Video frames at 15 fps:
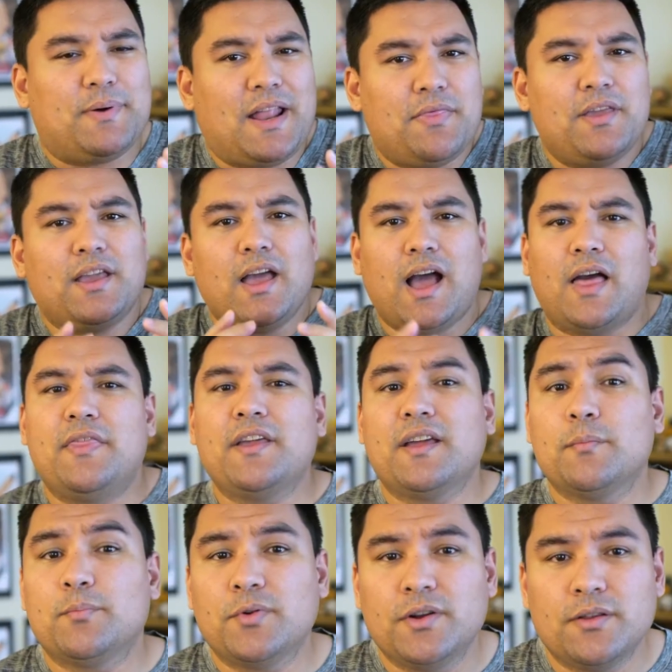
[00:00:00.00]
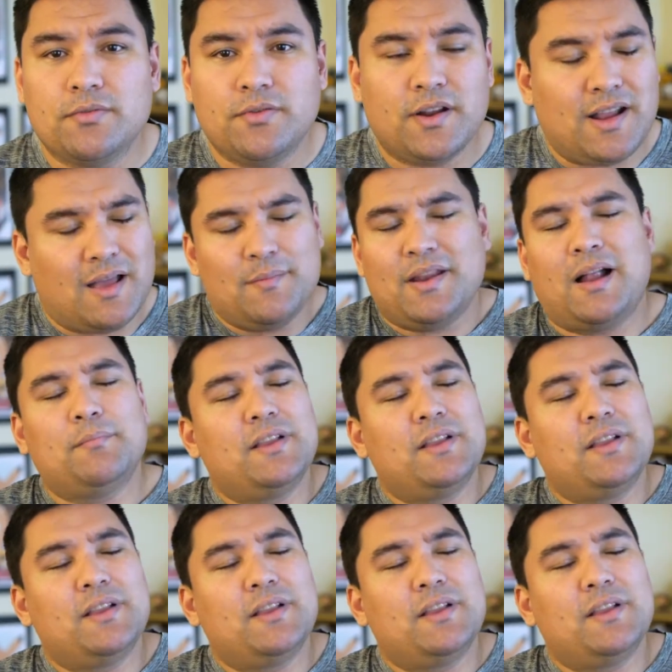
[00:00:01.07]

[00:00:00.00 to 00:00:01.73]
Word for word: but I think I think I'm pretty funny. I mean,